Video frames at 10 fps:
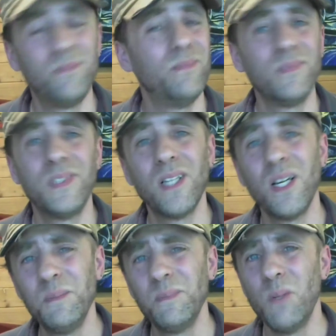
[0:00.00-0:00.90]
you
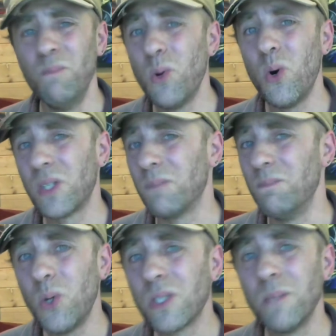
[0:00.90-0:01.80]
know,
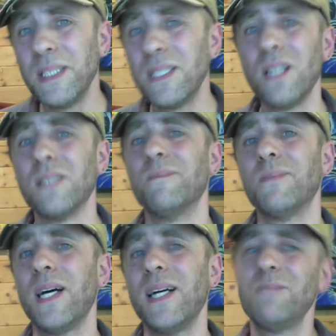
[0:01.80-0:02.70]
more could be done,
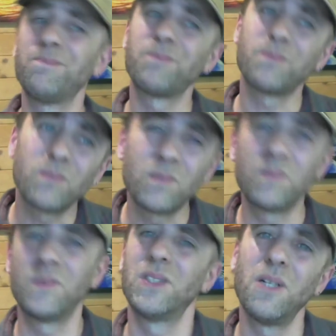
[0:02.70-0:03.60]
and
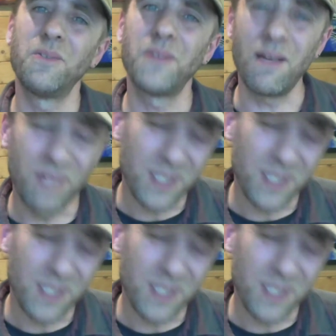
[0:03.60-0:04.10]
so for that reason,